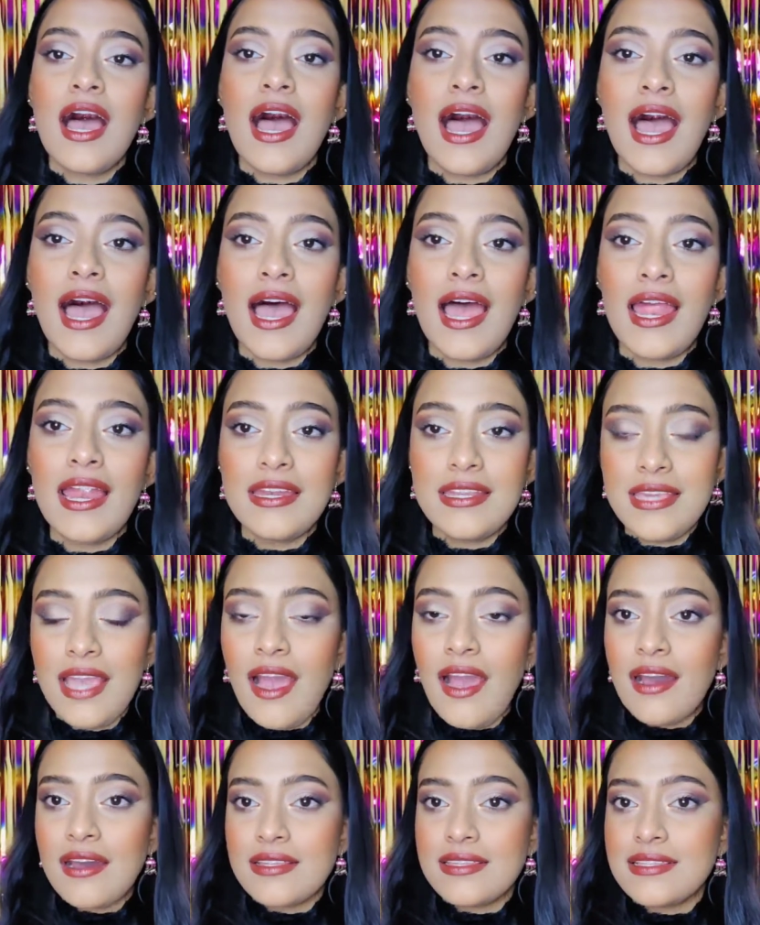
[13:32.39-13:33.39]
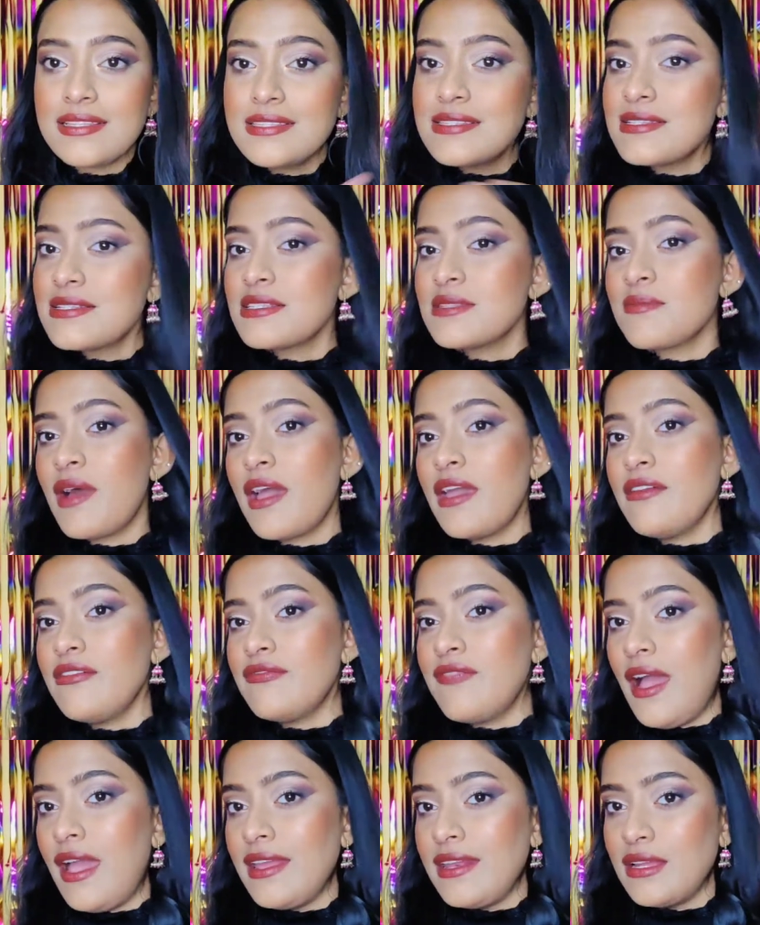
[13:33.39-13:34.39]
And yeah, this is
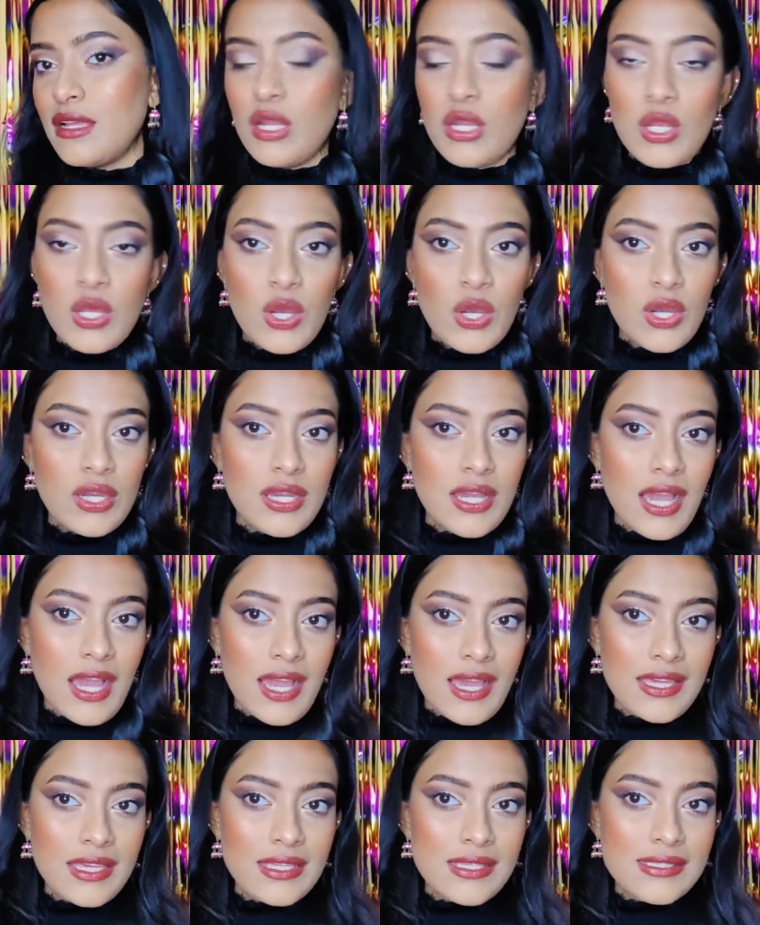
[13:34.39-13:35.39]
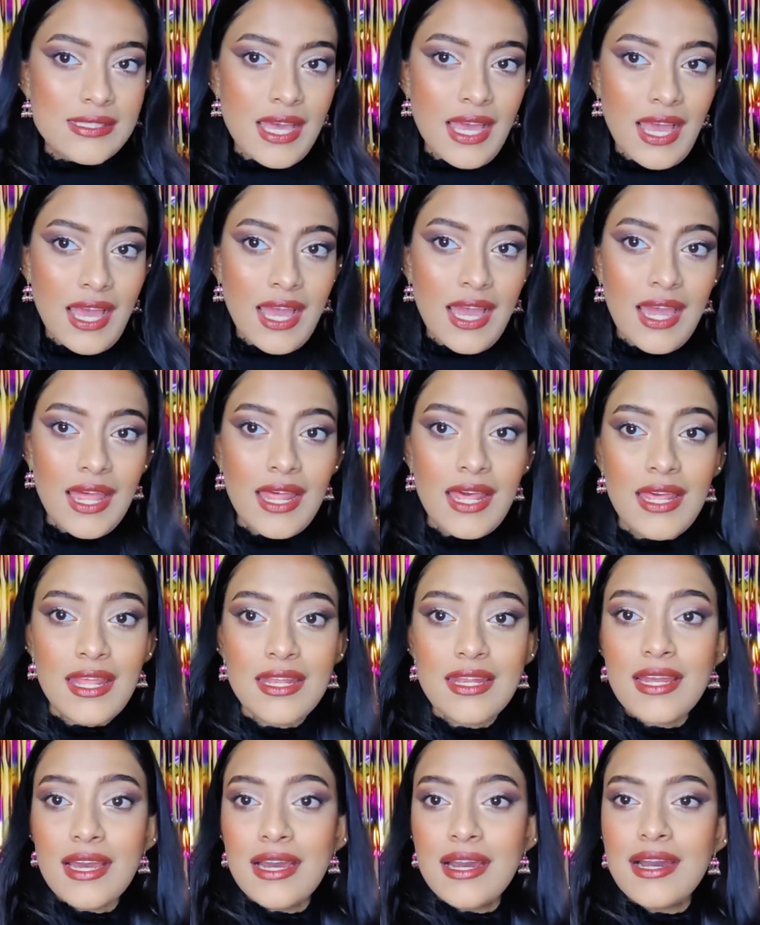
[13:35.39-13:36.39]
my final look, guys.
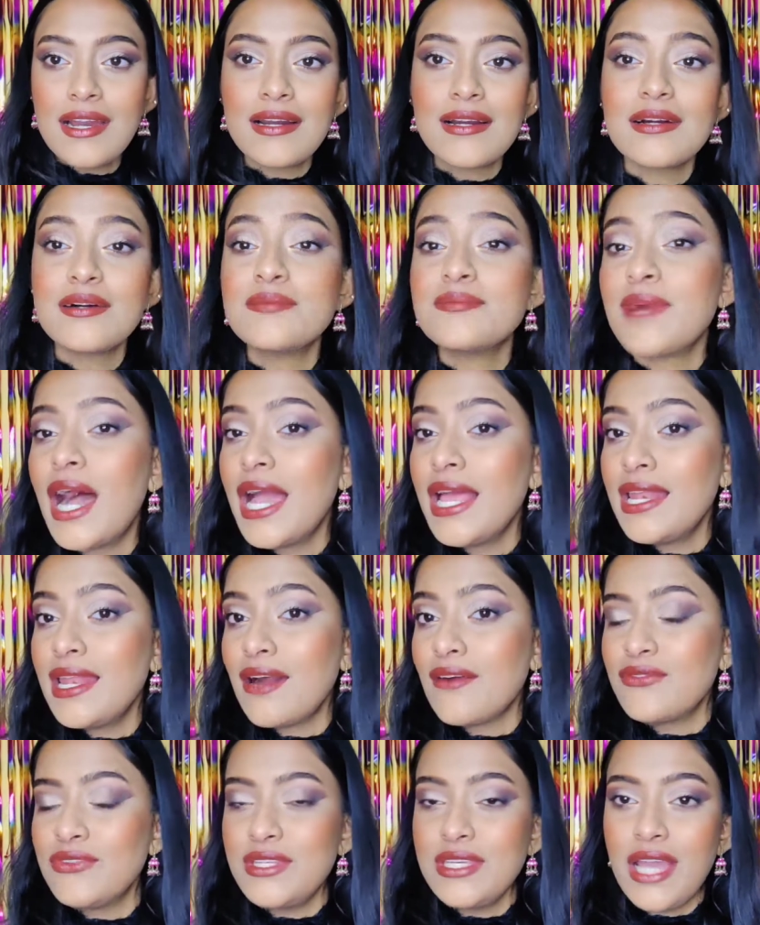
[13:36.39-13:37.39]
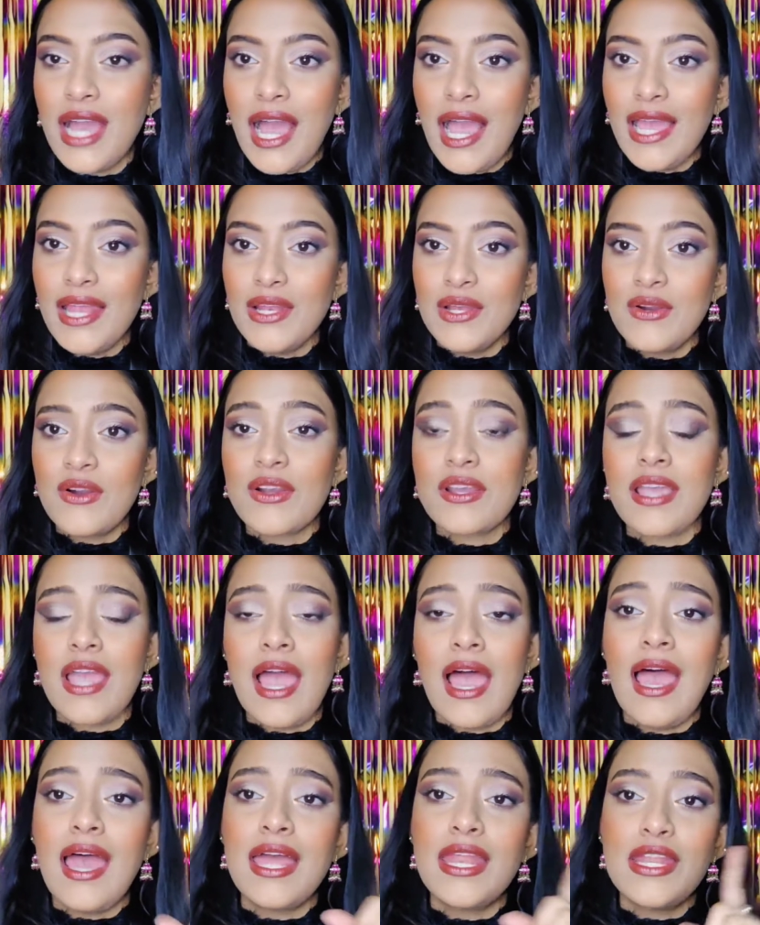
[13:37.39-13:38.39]
And I love the eye look.
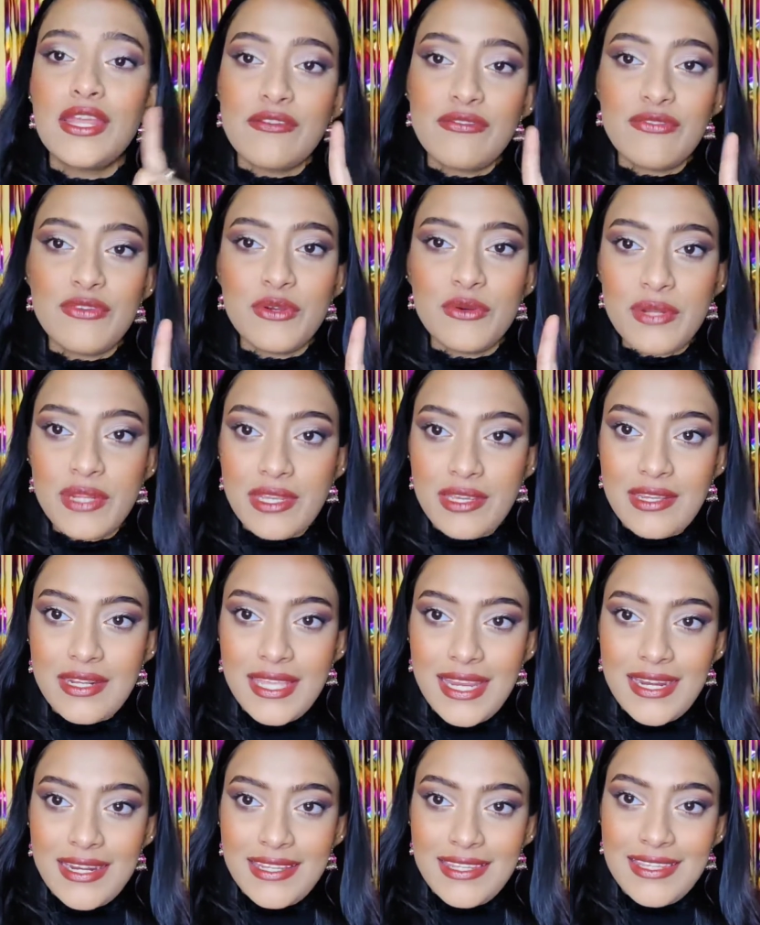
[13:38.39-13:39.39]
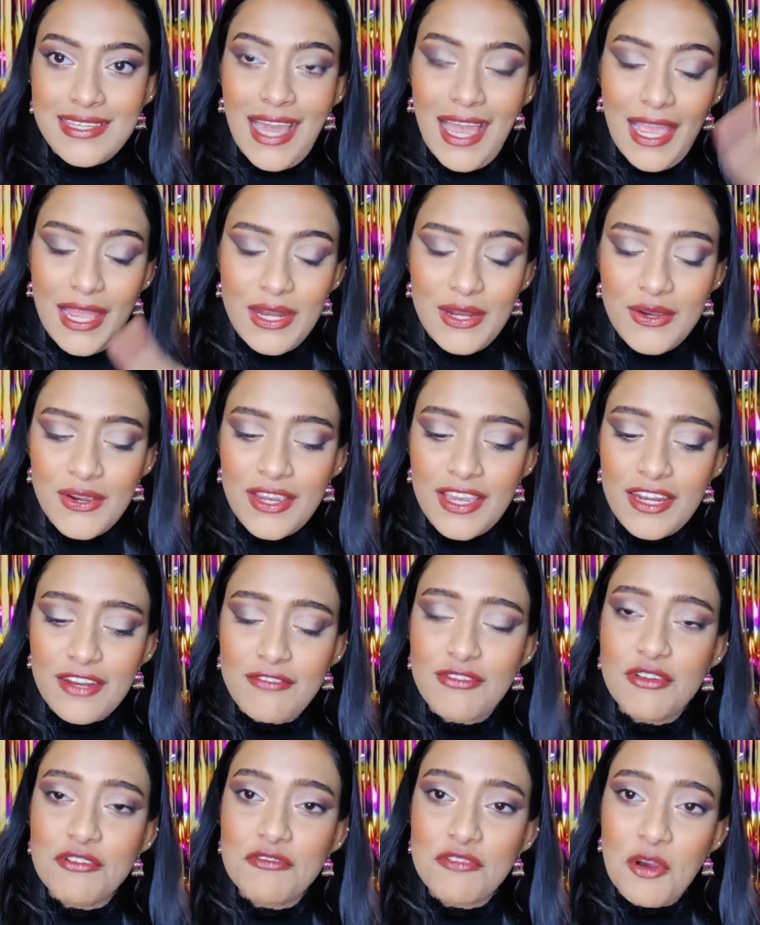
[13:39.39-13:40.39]
And if you recreate the eye look
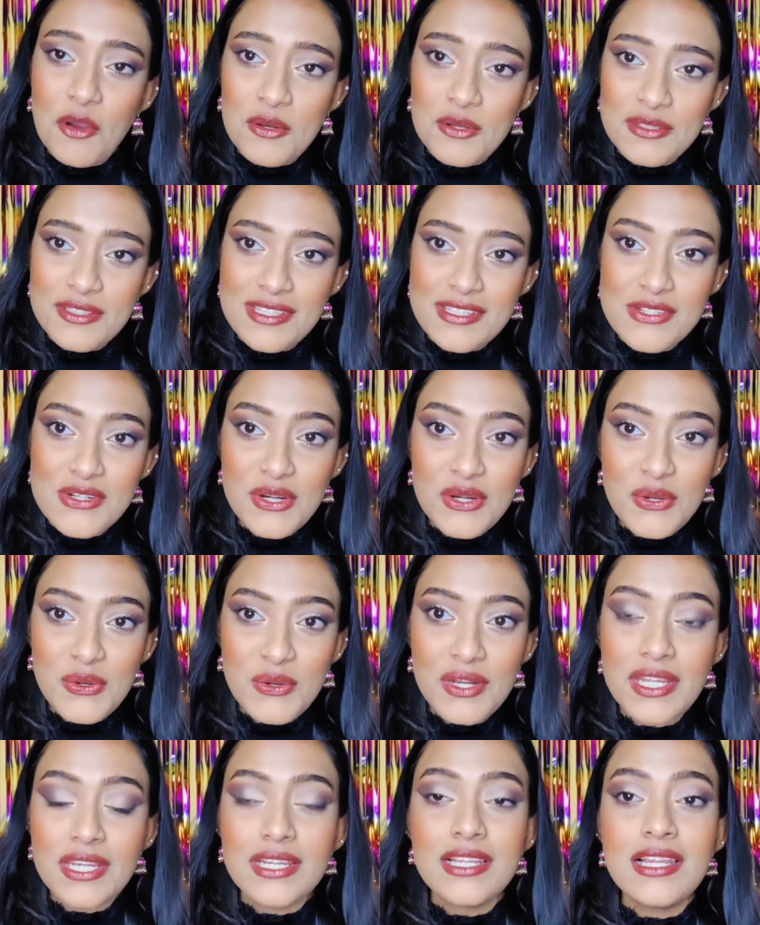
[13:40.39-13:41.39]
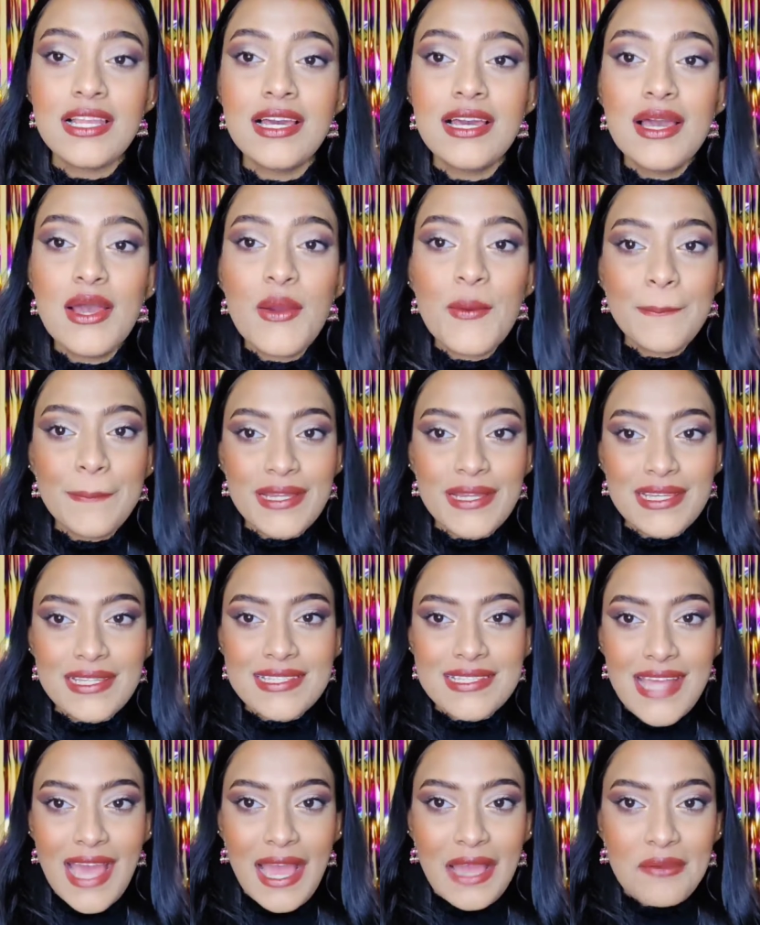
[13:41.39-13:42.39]
and if you follow this tutorial,
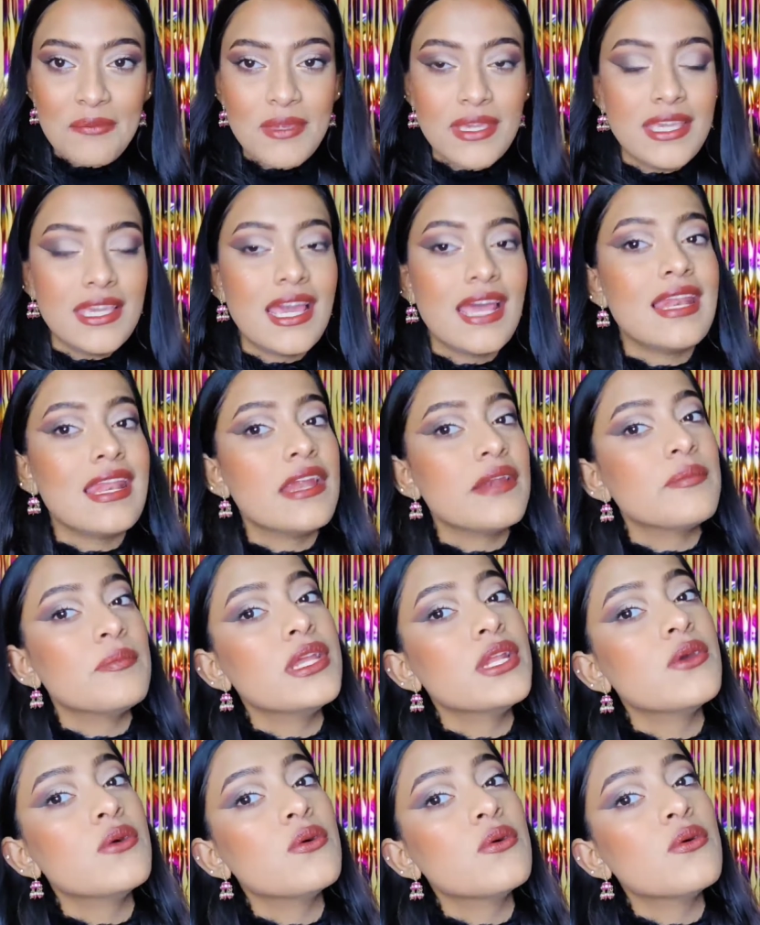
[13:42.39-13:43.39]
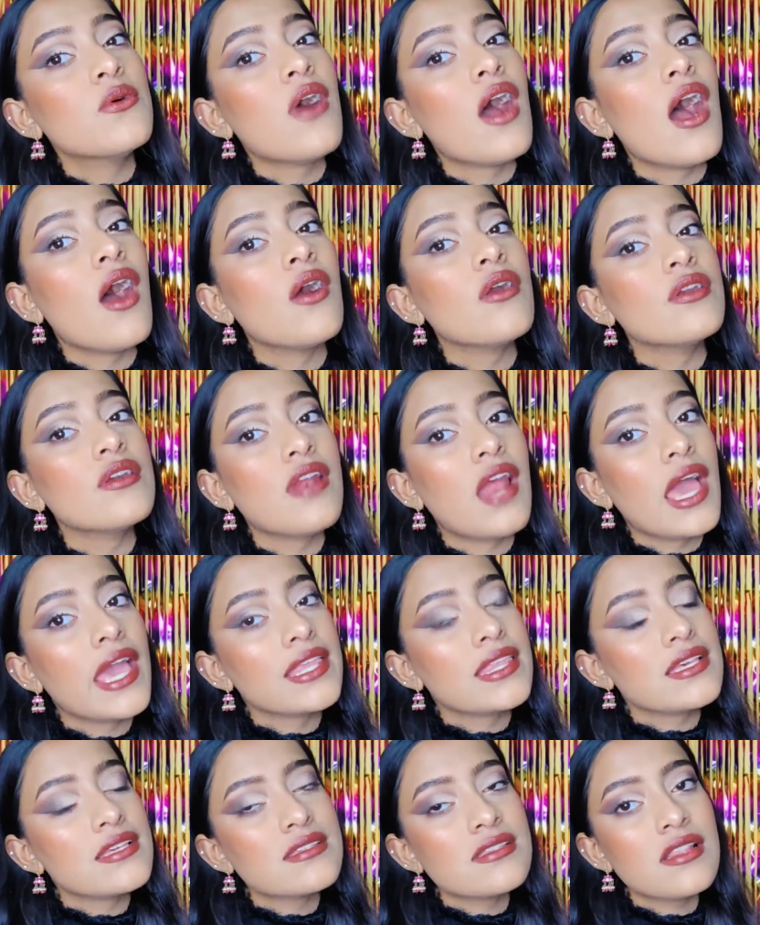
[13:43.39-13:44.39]
please tag me and let me know how you
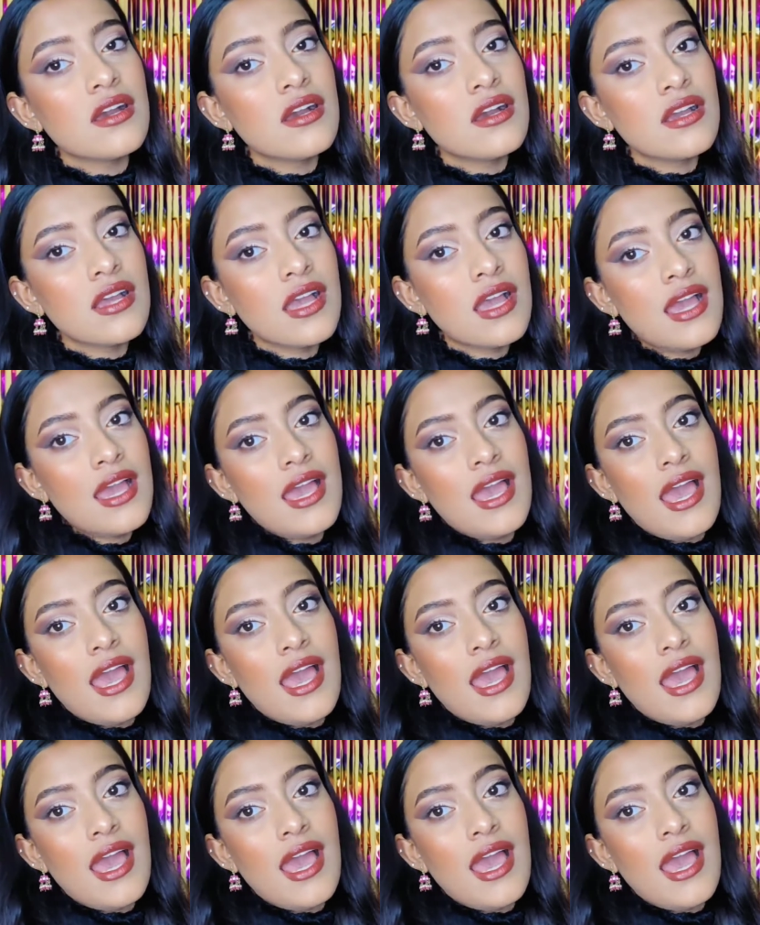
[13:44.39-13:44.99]
like this look.